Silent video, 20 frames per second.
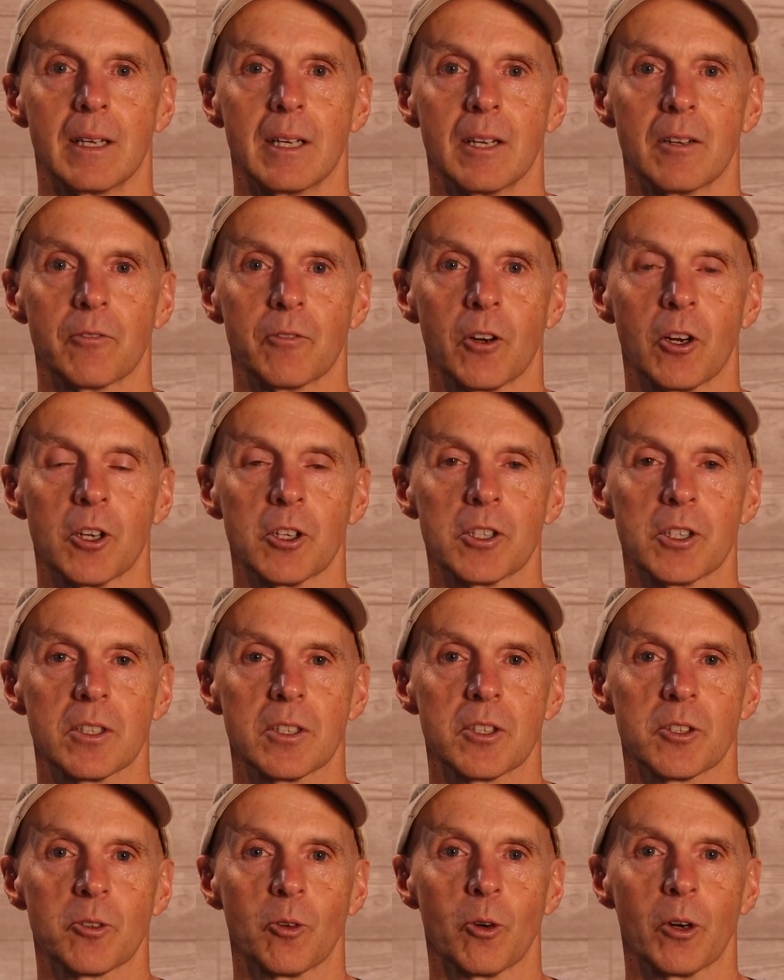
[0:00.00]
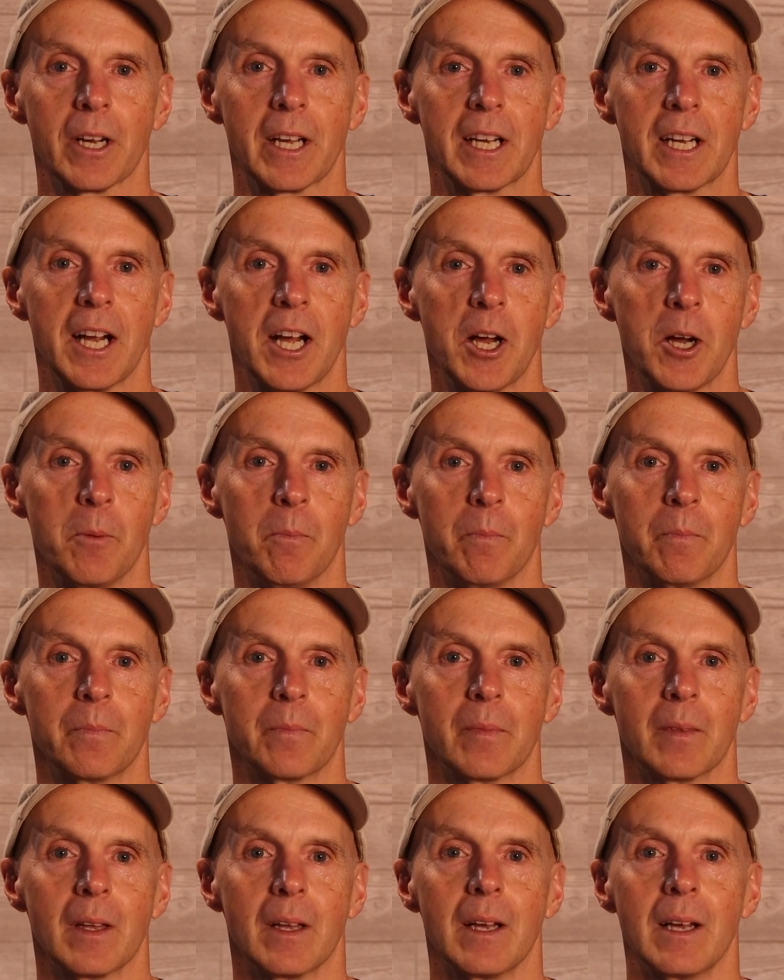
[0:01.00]
First, storing at home.
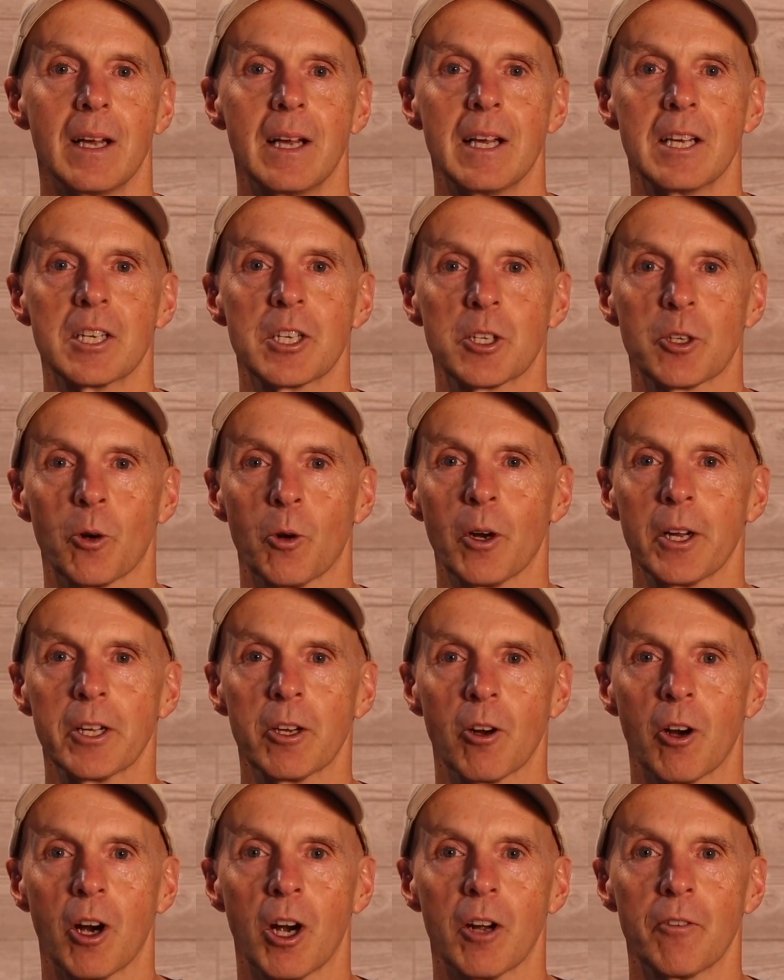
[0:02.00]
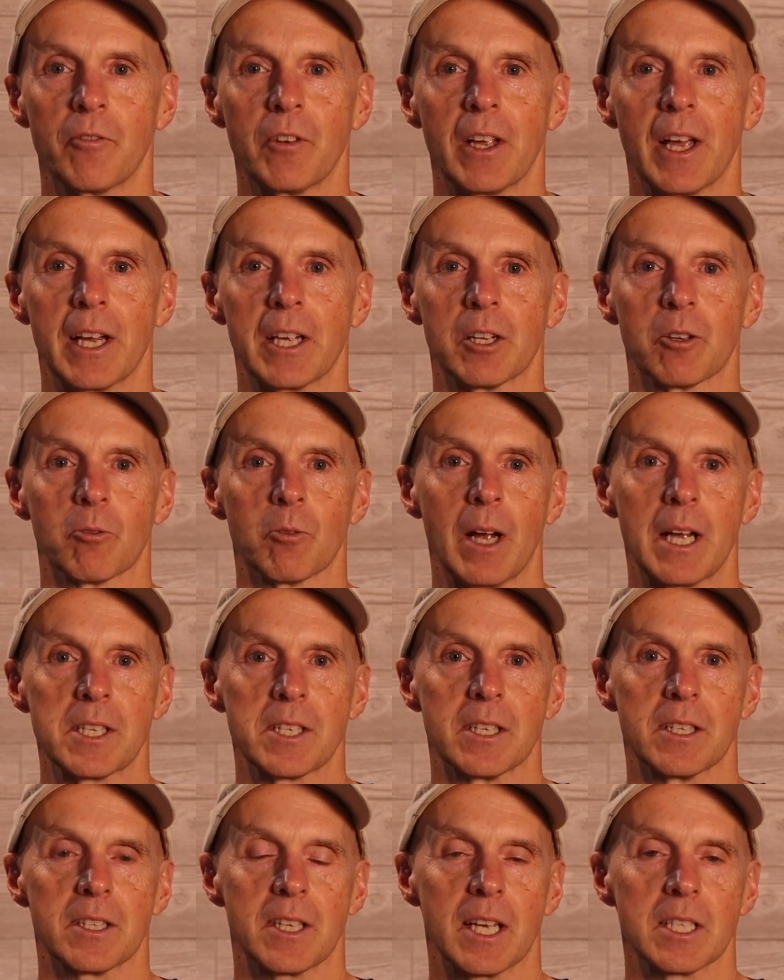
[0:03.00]
Storing your RV at your
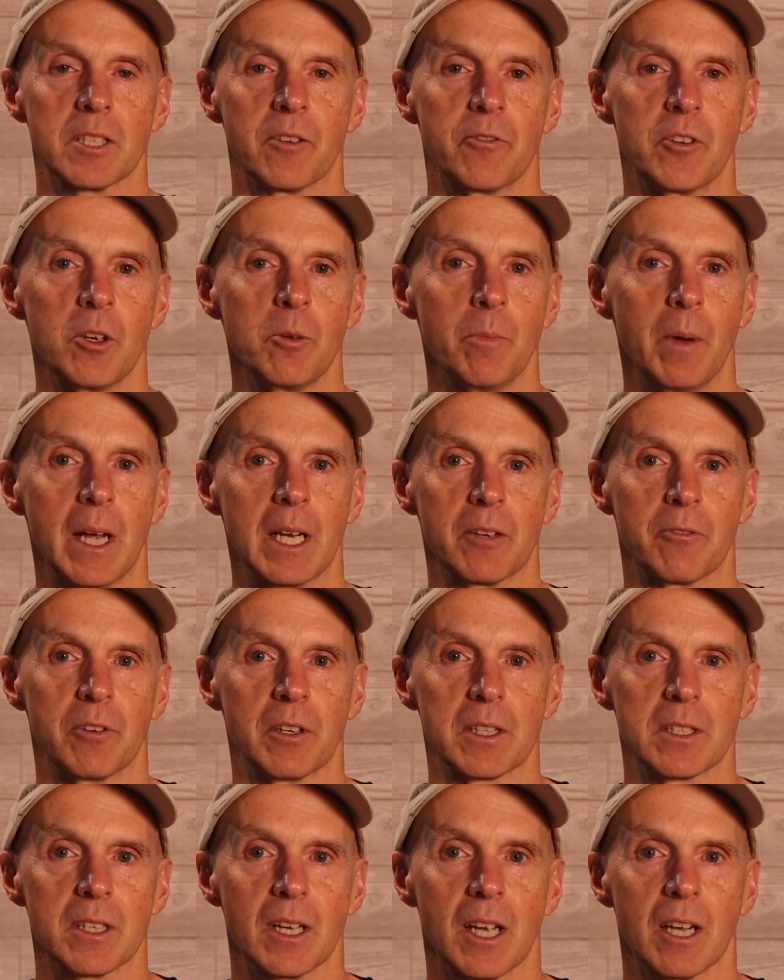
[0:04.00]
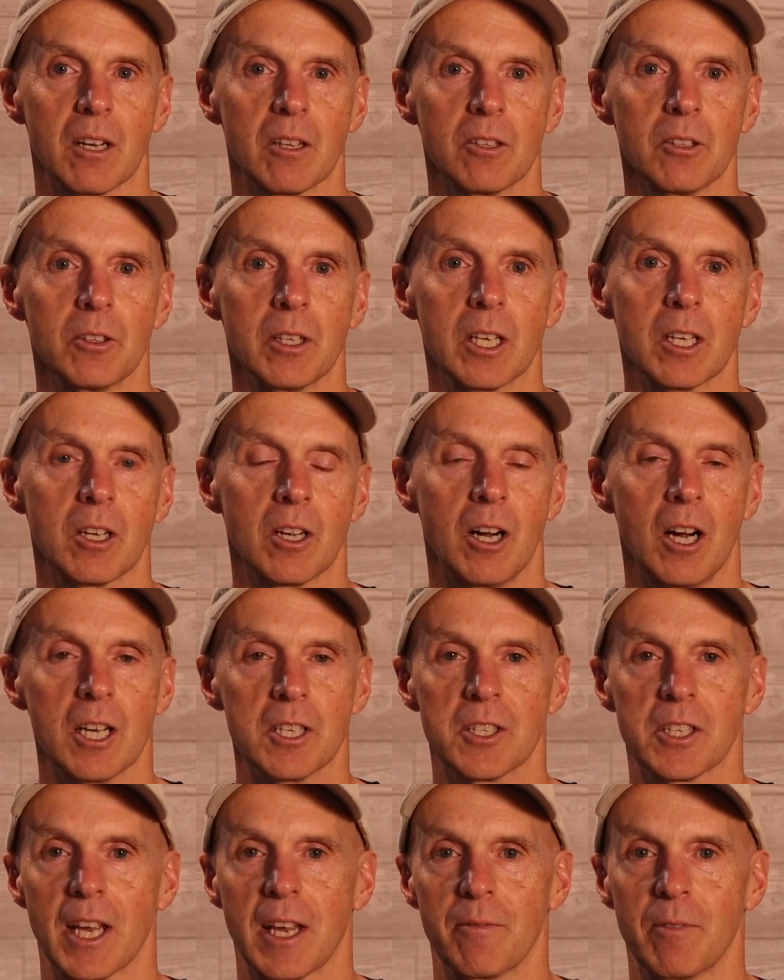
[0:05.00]
residence has a few benefits, including
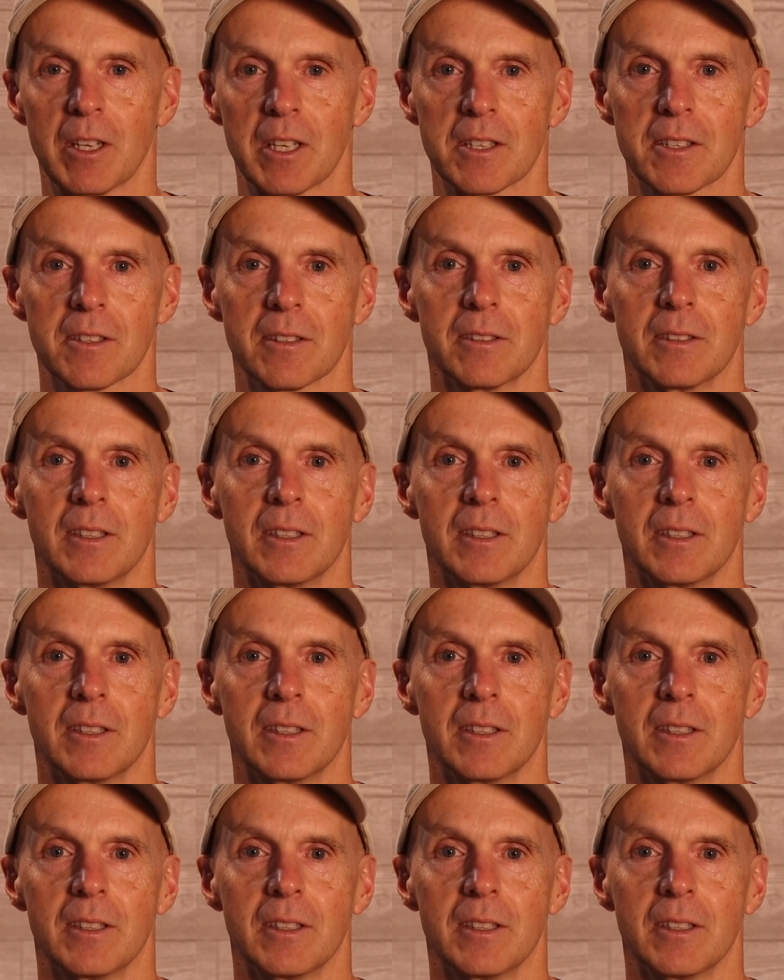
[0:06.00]
cost savings.